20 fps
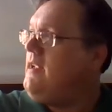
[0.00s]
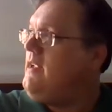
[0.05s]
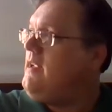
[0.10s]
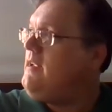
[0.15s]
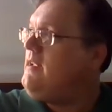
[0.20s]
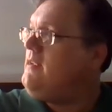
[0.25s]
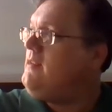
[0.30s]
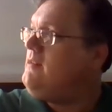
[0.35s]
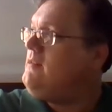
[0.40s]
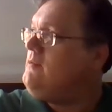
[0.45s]

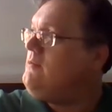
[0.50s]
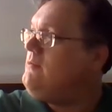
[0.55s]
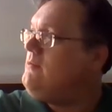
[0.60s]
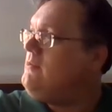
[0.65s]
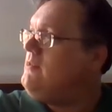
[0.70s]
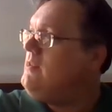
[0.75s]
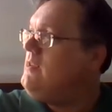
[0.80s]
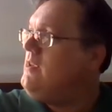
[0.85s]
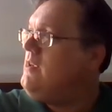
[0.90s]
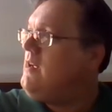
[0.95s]
and
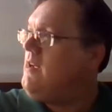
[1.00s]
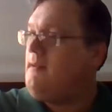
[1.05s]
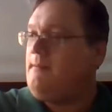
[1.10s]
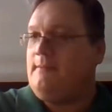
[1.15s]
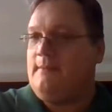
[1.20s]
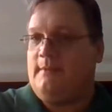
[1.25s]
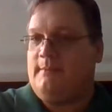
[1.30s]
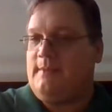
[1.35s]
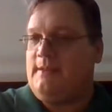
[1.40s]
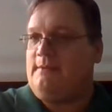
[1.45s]

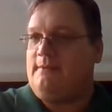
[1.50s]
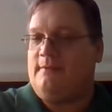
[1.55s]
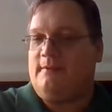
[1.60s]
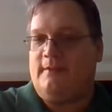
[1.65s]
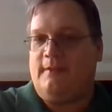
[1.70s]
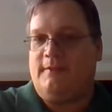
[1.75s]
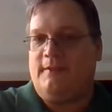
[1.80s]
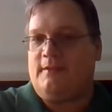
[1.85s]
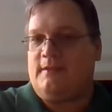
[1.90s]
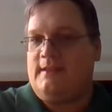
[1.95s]

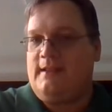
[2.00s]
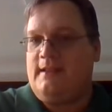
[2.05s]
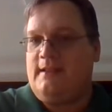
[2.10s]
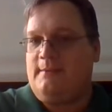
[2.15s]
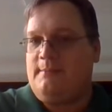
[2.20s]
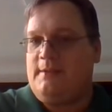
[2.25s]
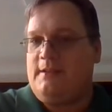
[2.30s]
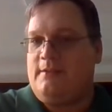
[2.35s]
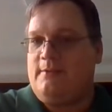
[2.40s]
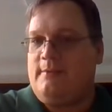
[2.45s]
if you're
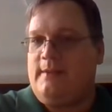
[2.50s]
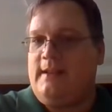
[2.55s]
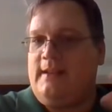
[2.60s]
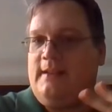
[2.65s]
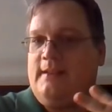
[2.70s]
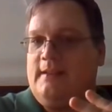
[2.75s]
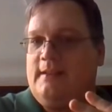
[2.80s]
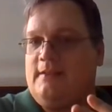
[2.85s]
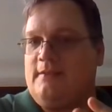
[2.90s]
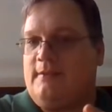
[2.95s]
standing
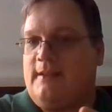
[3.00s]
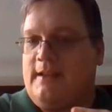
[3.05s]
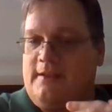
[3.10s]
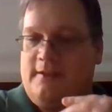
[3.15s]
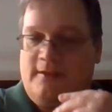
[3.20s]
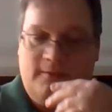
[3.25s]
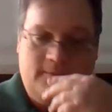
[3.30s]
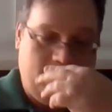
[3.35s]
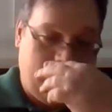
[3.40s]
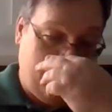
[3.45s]
between the
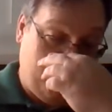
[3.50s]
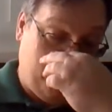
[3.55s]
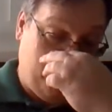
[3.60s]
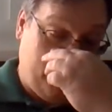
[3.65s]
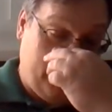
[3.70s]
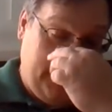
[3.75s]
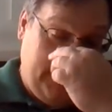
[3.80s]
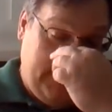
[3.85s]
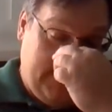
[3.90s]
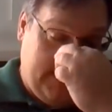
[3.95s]
direction where the
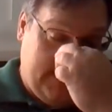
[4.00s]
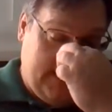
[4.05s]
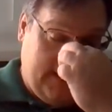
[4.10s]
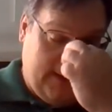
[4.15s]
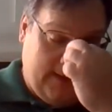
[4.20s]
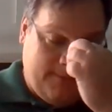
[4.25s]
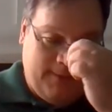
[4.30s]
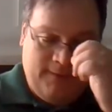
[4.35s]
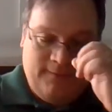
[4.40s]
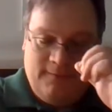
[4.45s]
breeze is
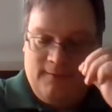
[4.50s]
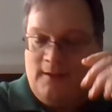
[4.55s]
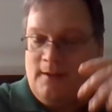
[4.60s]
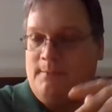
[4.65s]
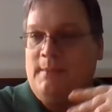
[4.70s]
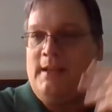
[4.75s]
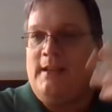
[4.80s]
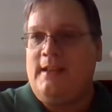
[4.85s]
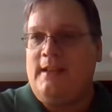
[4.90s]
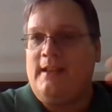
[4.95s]
coming
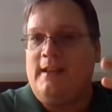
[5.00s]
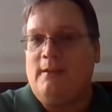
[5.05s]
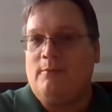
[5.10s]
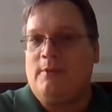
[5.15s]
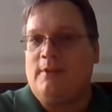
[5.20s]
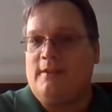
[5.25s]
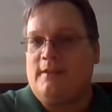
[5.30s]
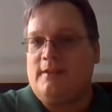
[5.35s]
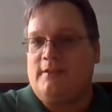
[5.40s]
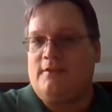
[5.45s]
from and
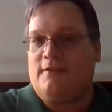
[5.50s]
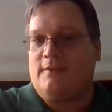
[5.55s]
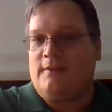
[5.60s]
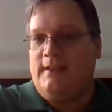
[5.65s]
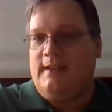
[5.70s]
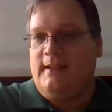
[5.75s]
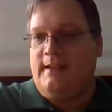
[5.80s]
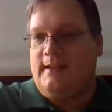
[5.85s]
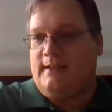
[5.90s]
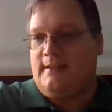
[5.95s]
where the
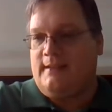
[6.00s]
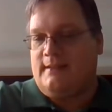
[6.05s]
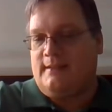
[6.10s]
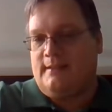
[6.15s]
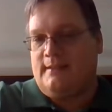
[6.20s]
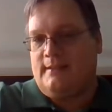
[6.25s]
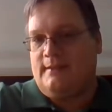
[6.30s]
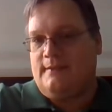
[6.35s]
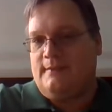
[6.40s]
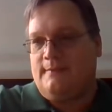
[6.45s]
tree
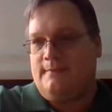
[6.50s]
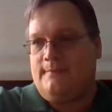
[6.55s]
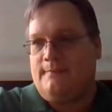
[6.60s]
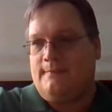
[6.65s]
is,